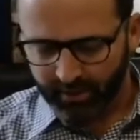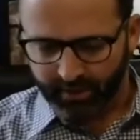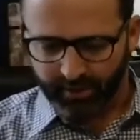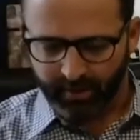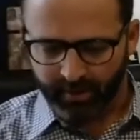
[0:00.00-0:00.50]

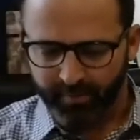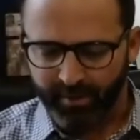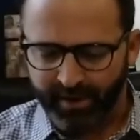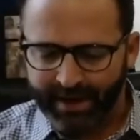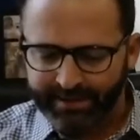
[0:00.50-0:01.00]

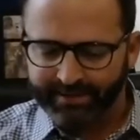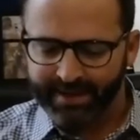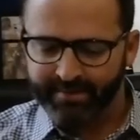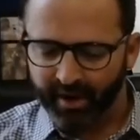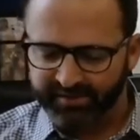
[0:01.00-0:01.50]
About
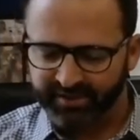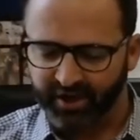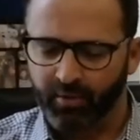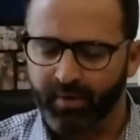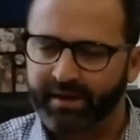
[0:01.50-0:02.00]
18 months
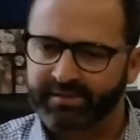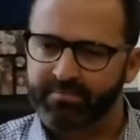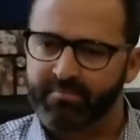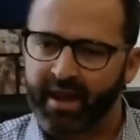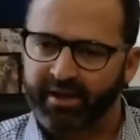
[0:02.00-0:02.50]
ago, we had
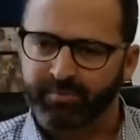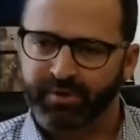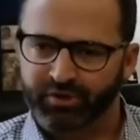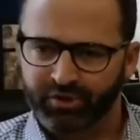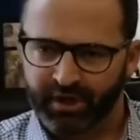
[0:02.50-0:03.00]
some
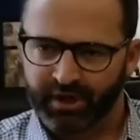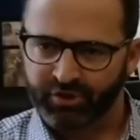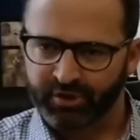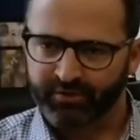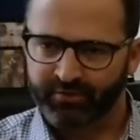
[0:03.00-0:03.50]
management
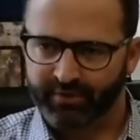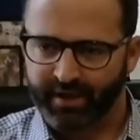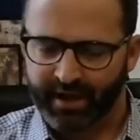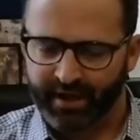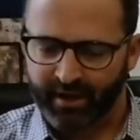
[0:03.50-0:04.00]
changes,
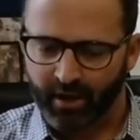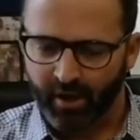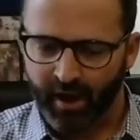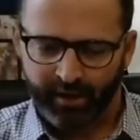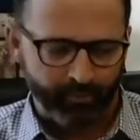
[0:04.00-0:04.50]
and
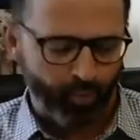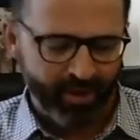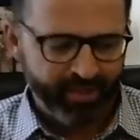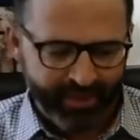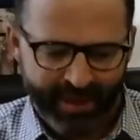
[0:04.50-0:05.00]
along
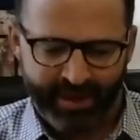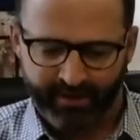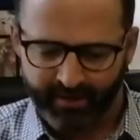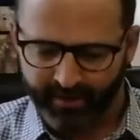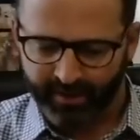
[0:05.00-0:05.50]
with that,
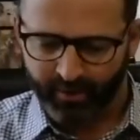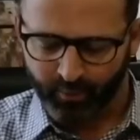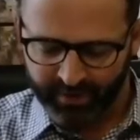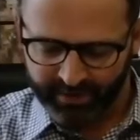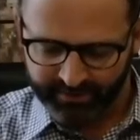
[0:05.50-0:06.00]

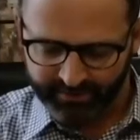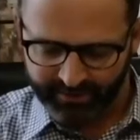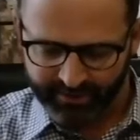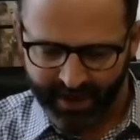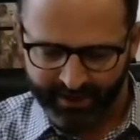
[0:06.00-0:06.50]
we
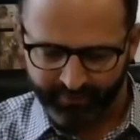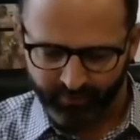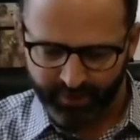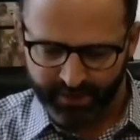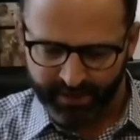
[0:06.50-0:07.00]
did kind of a
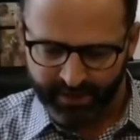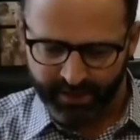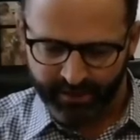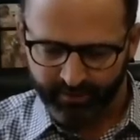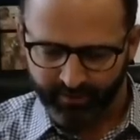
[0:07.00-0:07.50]
relaunch,
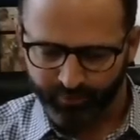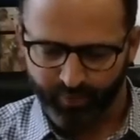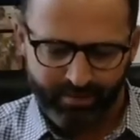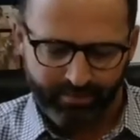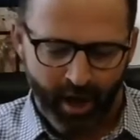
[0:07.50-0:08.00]

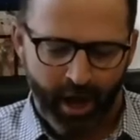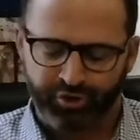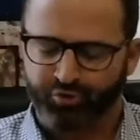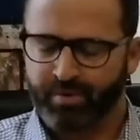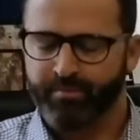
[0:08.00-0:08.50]

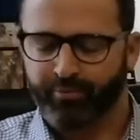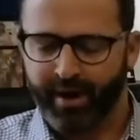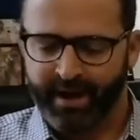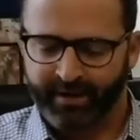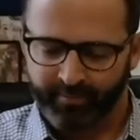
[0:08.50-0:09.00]

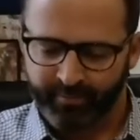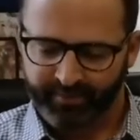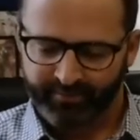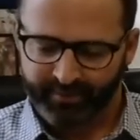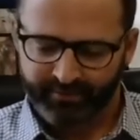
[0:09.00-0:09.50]
rebrand of the
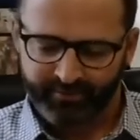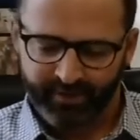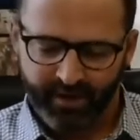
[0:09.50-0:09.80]
business.